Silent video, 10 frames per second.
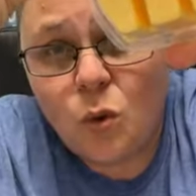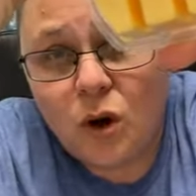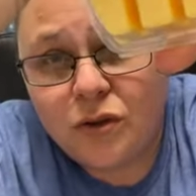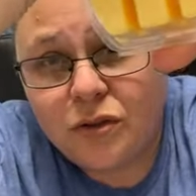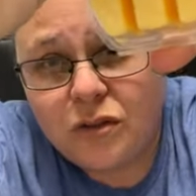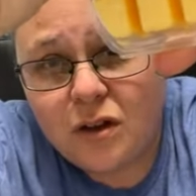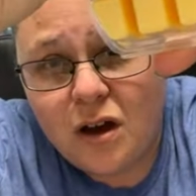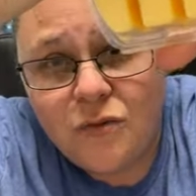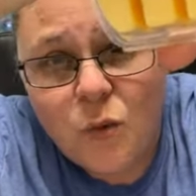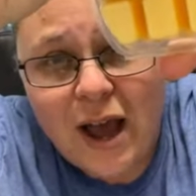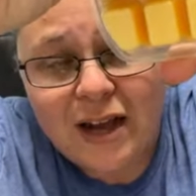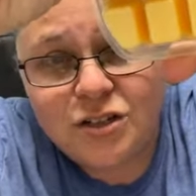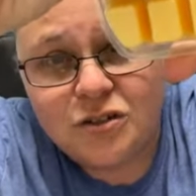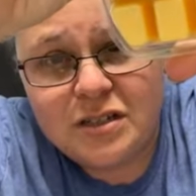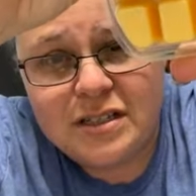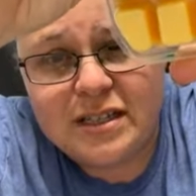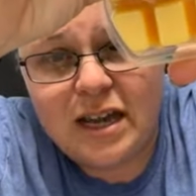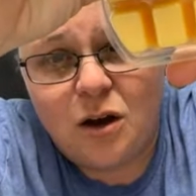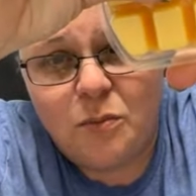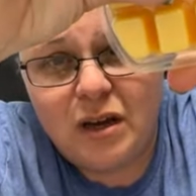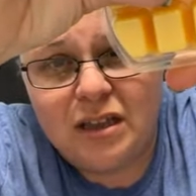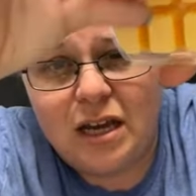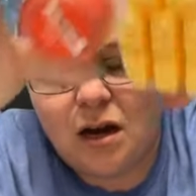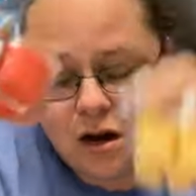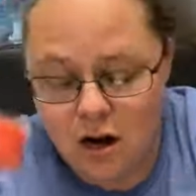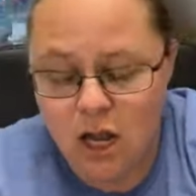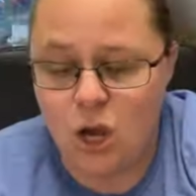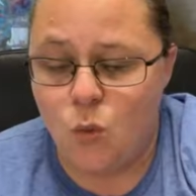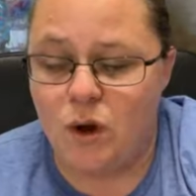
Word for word: worth of wax. You can see how big they are.